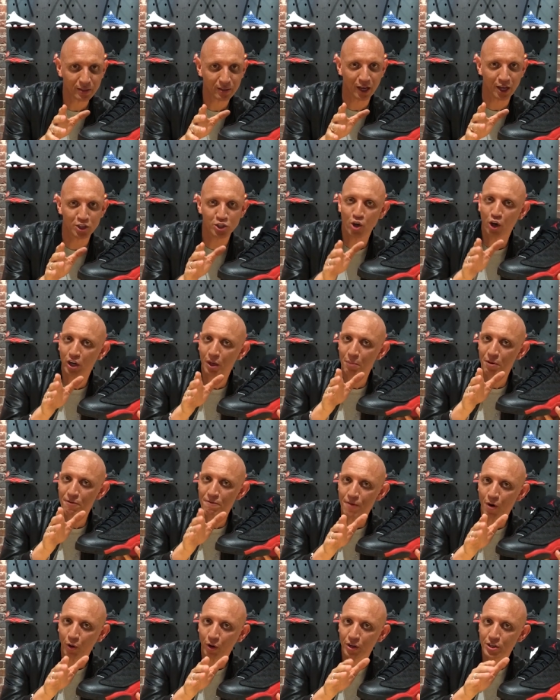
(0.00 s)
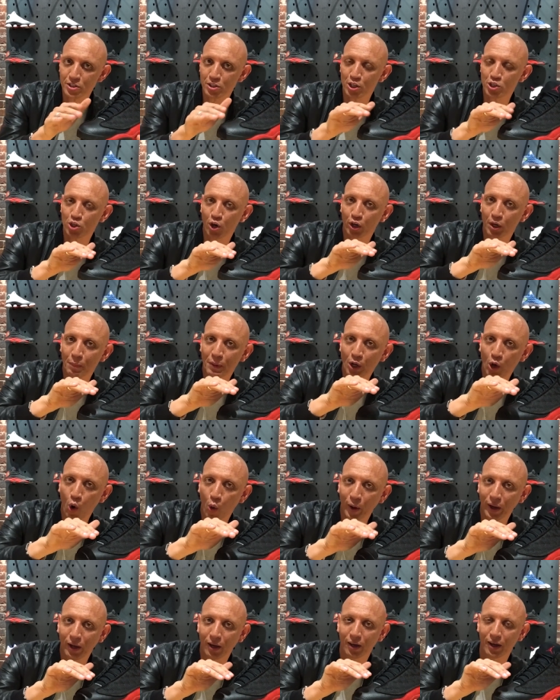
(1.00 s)
it's got to be focused, it's got to be
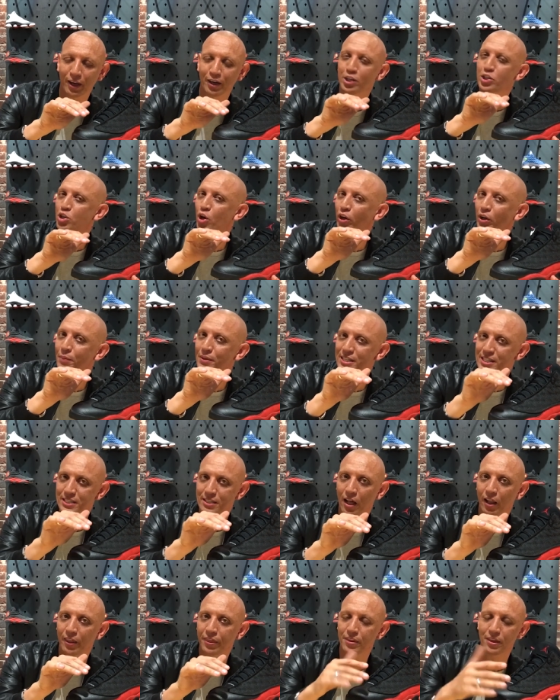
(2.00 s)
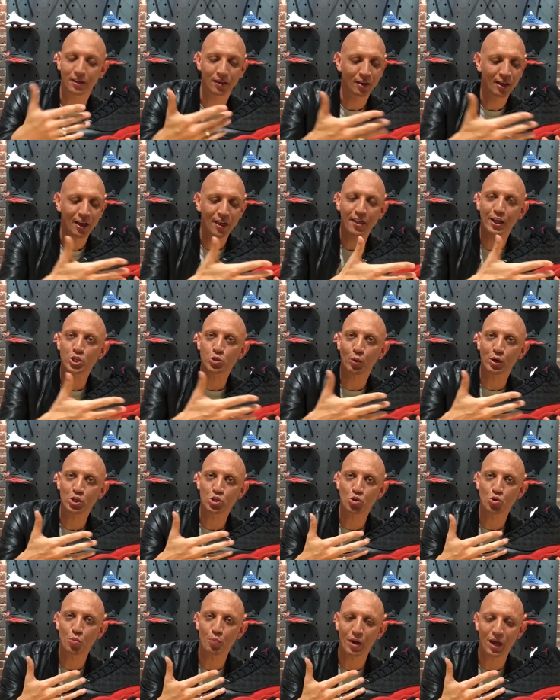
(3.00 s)
quick, and it's got to be stealthy. That's why
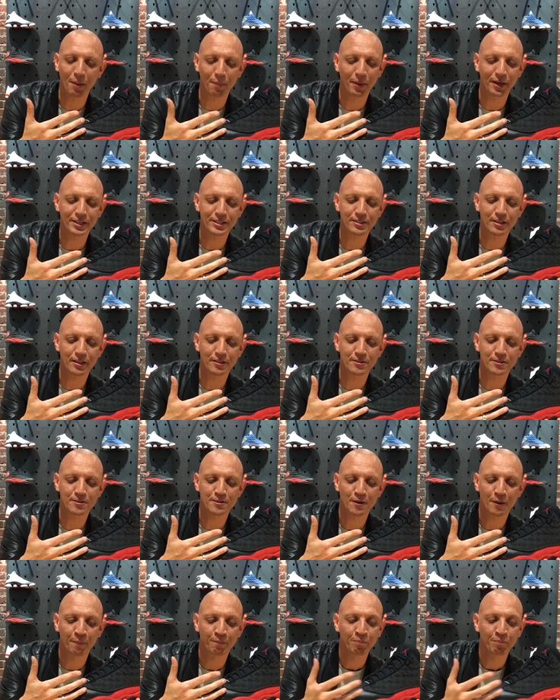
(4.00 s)
Zoom Air makes sense.